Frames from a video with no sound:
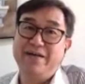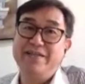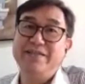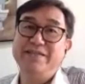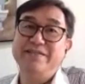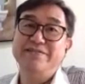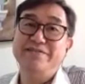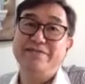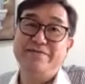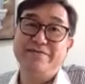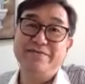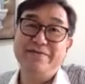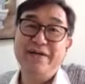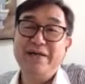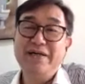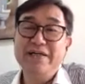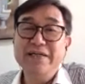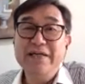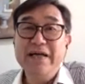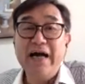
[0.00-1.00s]
a lot.
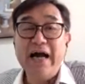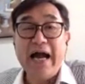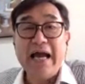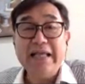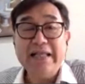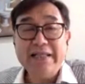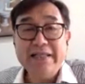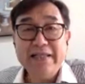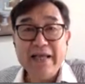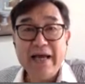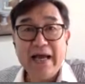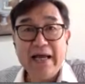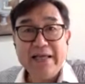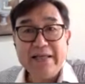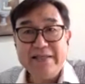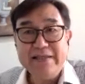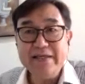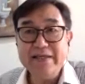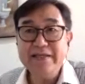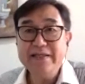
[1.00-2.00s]
So
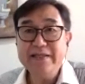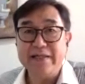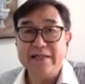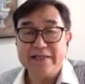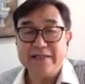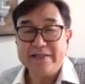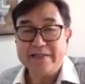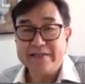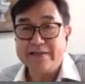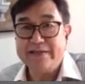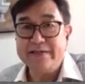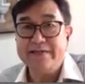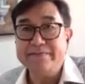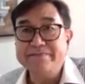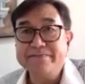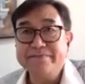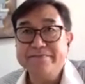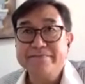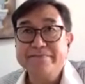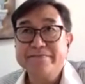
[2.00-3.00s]
I think that
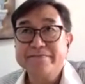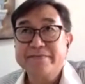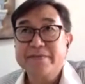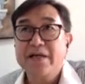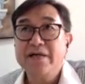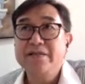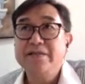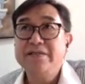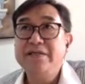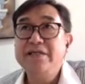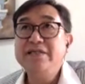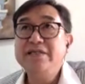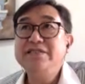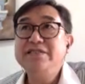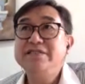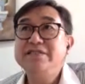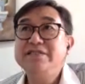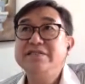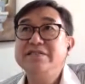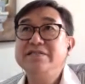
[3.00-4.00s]

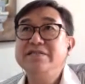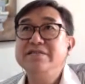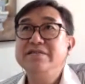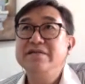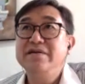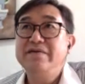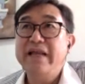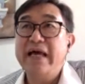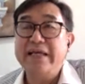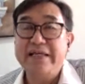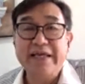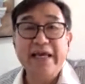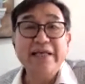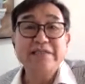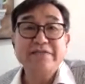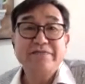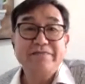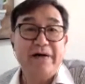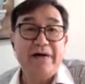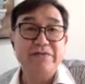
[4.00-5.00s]
this, like
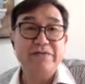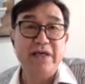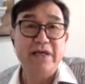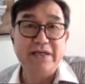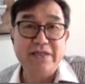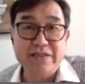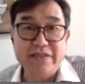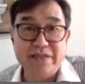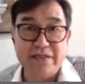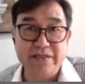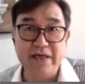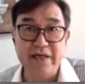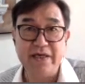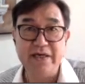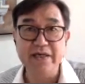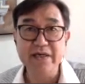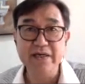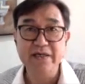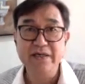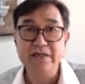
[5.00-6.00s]
Gates Foundation,
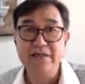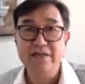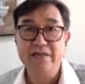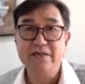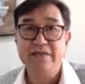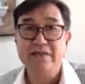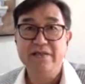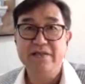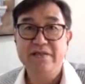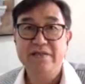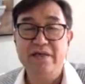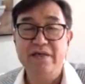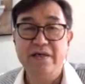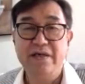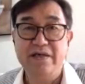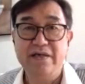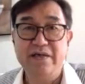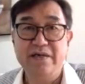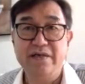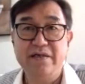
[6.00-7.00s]

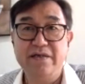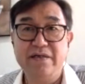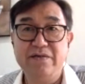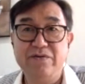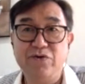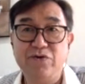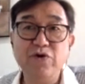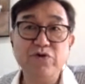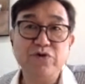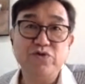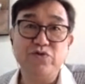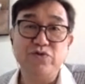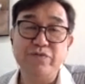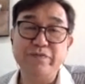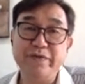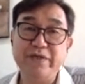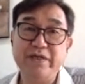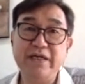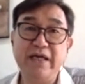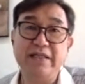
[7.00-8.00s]
they wrote
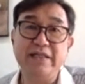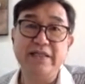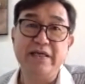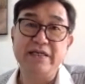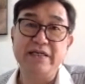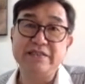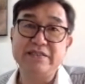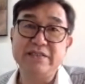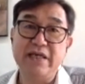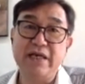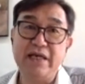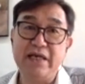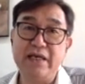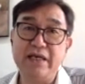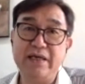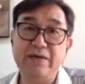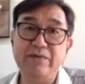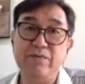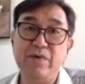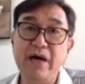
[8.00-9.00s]
to me and they
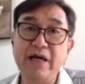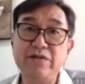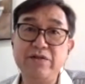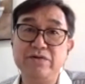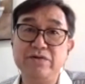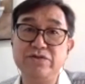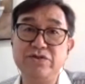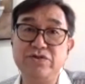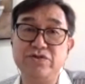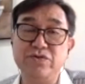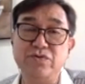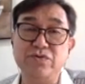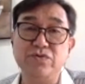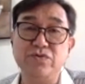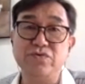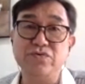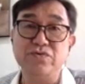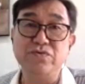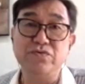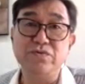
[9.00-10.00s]
say, why don't
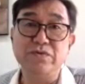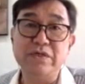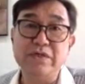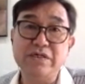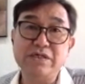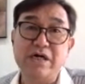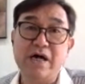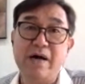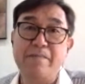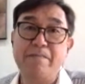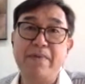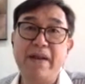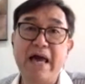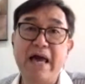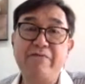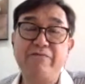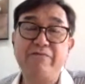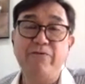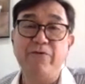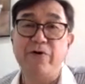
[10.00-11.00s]
you
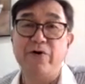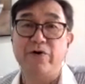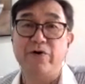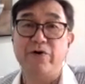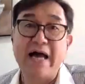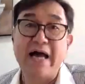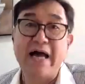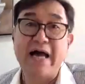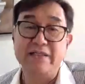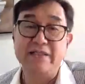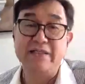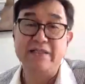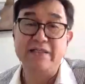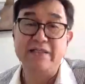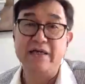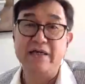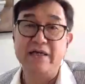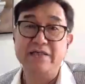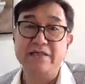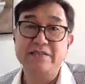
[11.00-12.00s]
apply for a
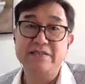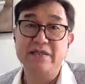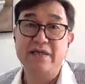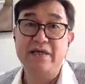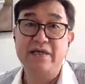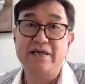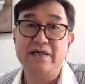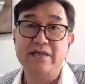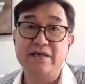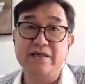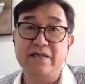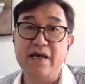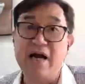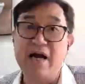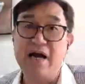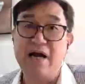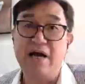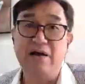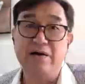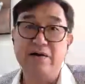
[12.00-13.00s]
grant? And I say,
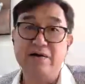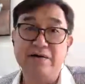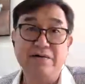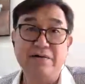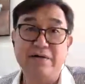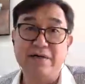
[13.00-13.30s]
yeah,